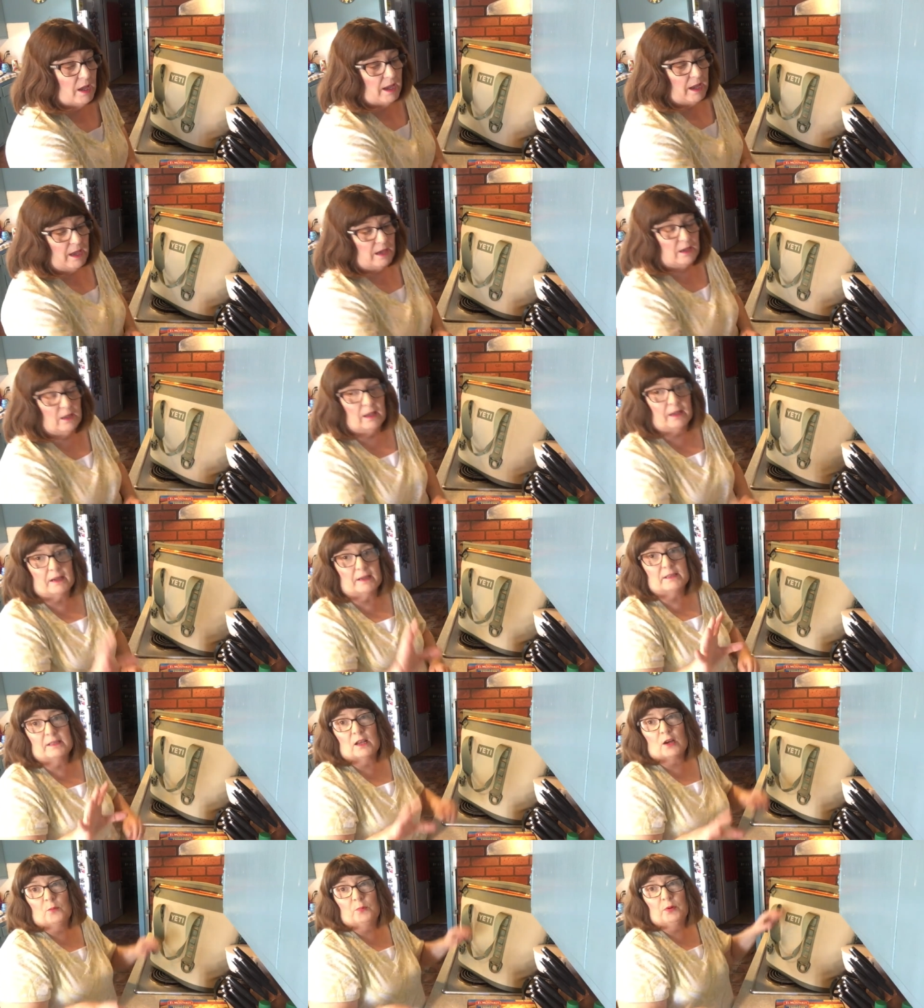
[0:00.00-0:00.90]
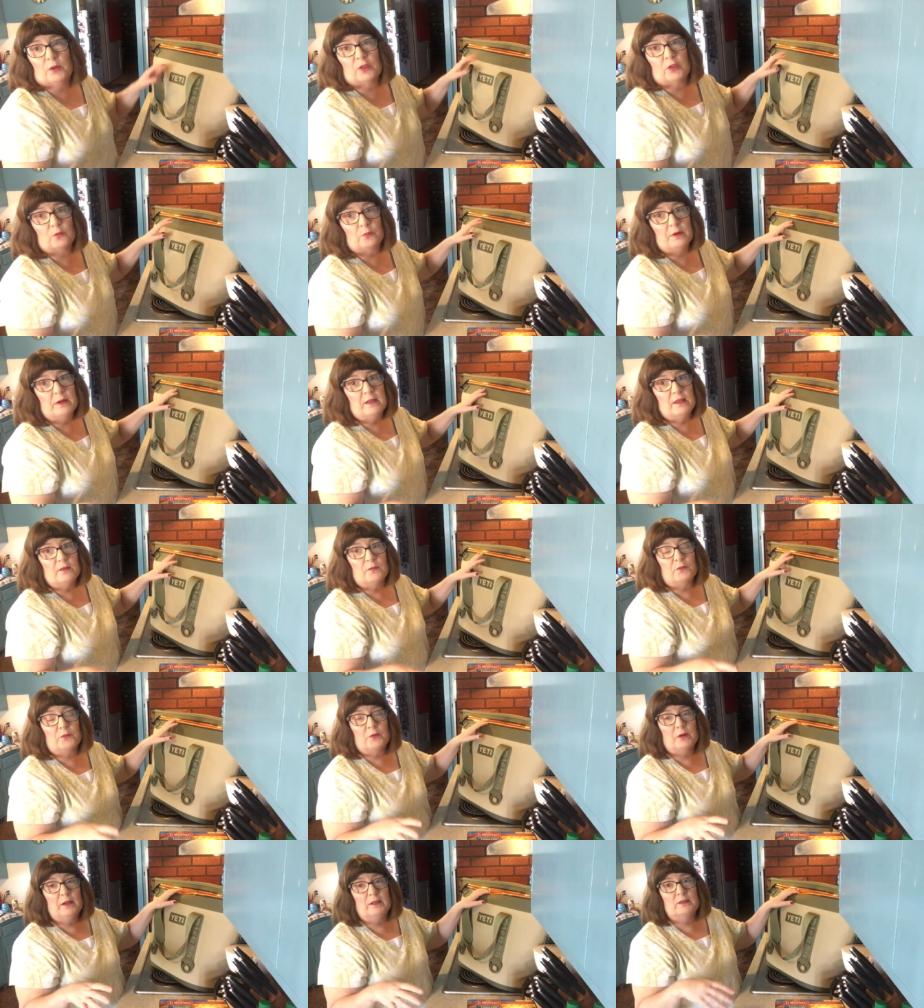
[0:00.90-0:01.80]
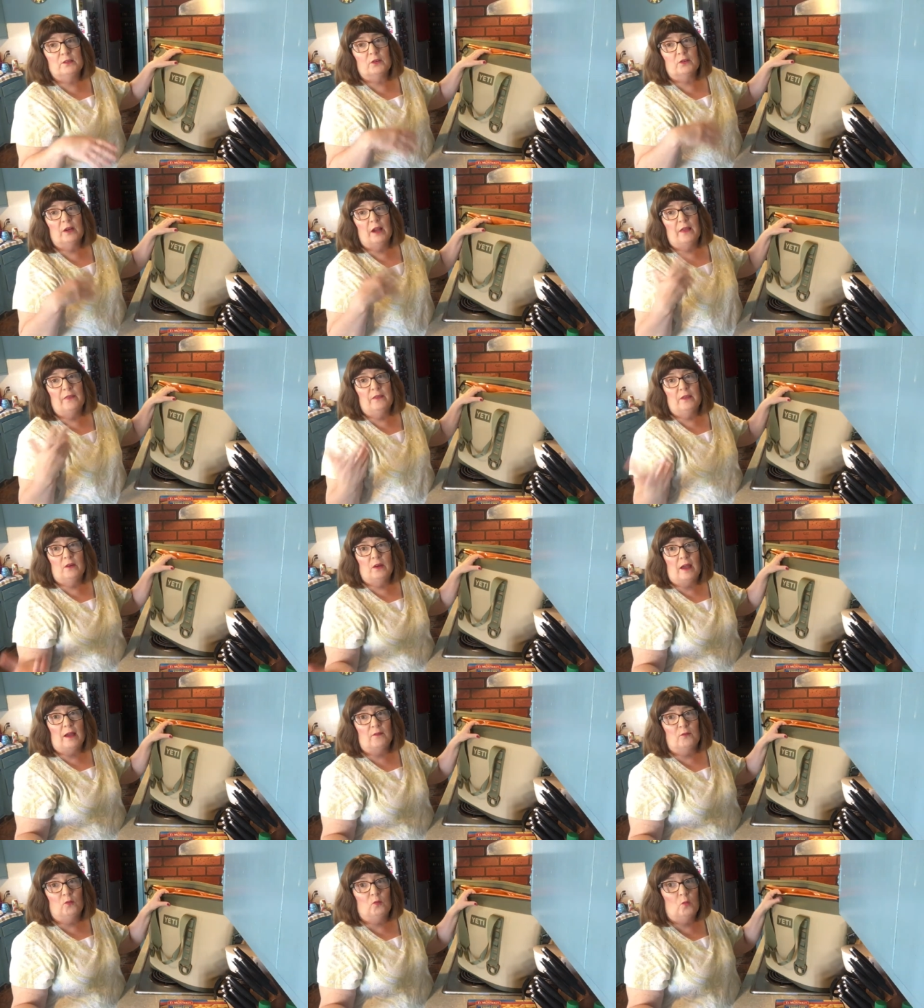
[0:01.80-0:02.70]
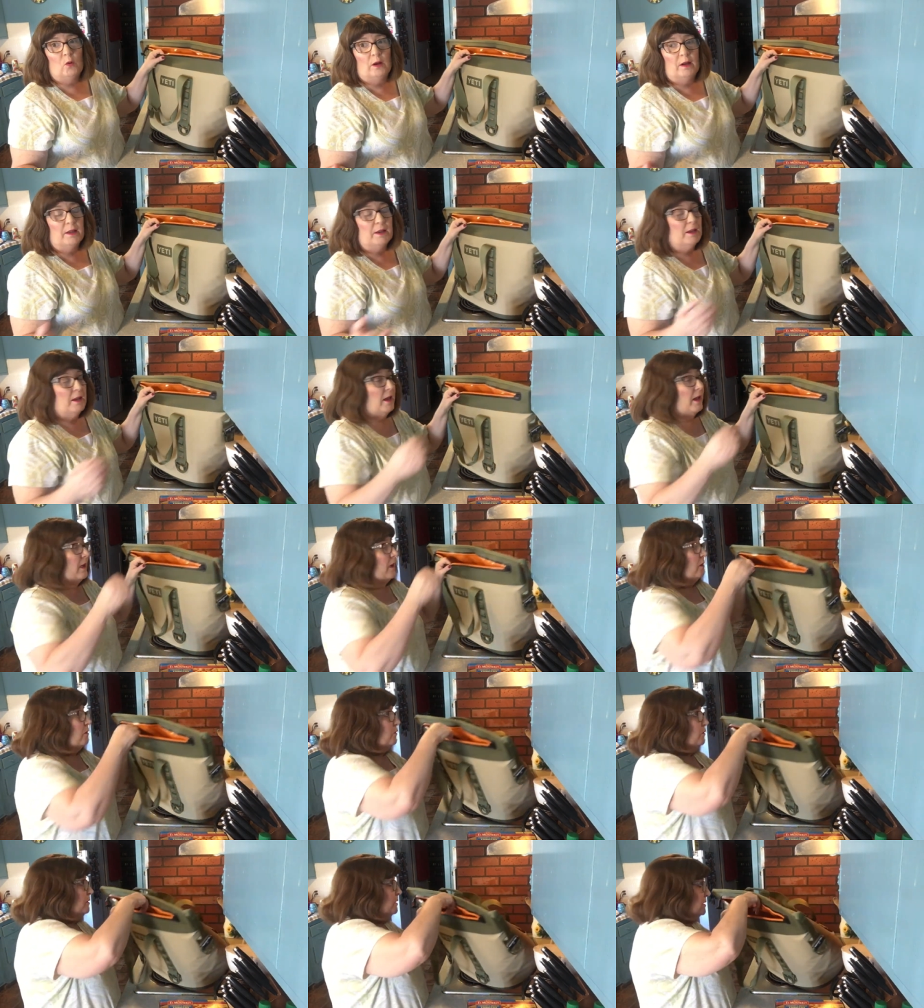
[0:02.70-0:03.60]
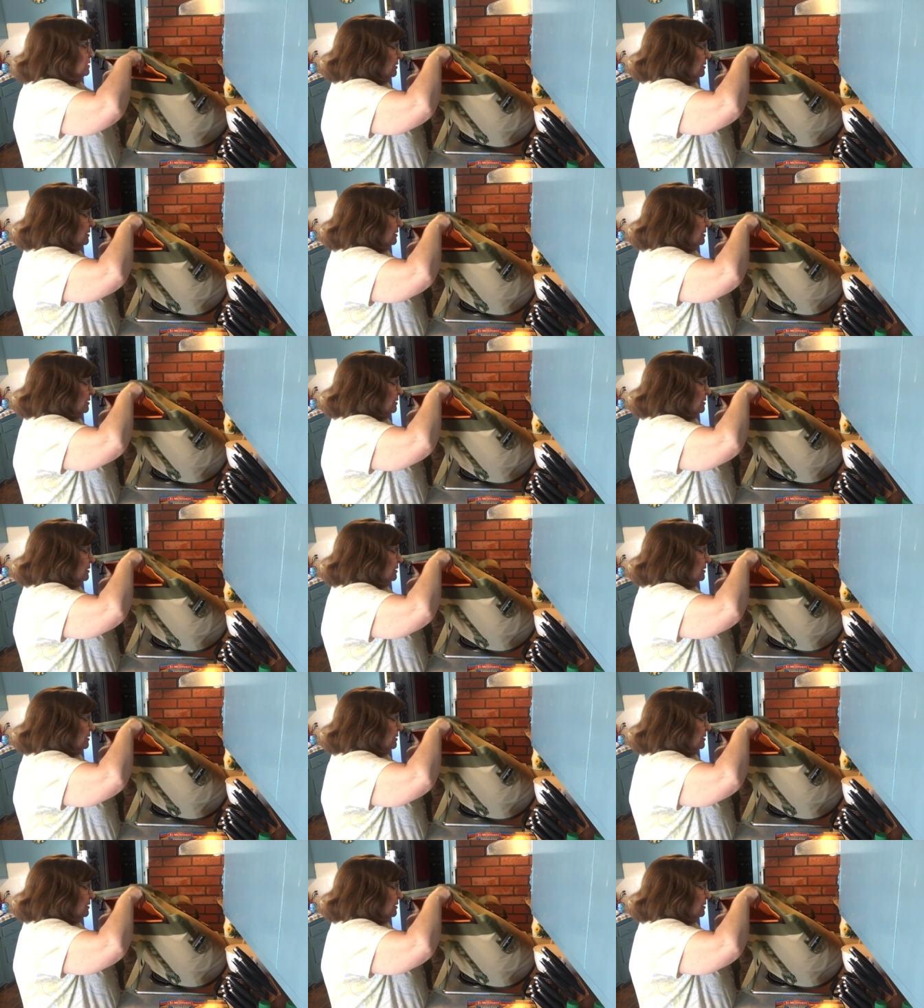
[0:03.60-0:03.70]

And like I said, I'll put three in the freezer and then have one out.